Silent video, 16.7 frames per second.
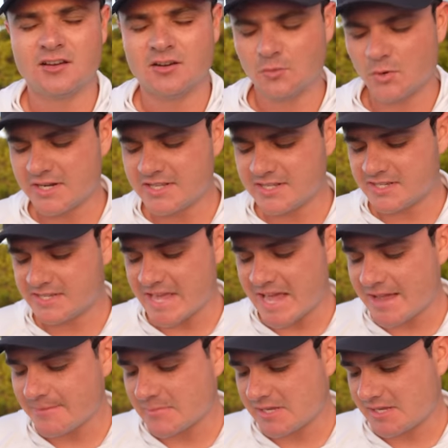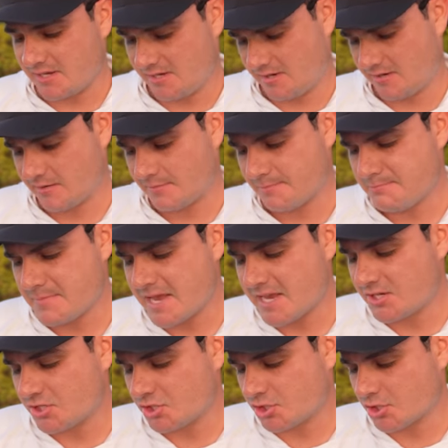What does that mean?
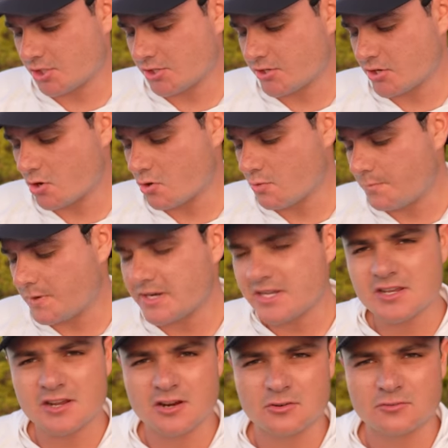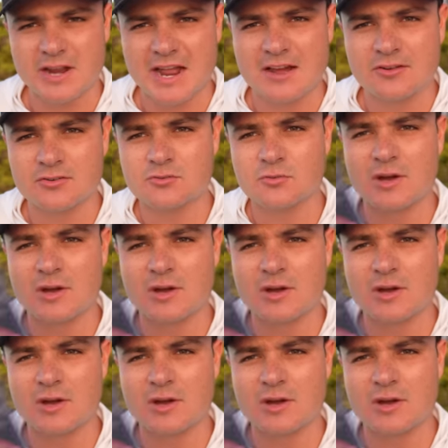Make sure nobody around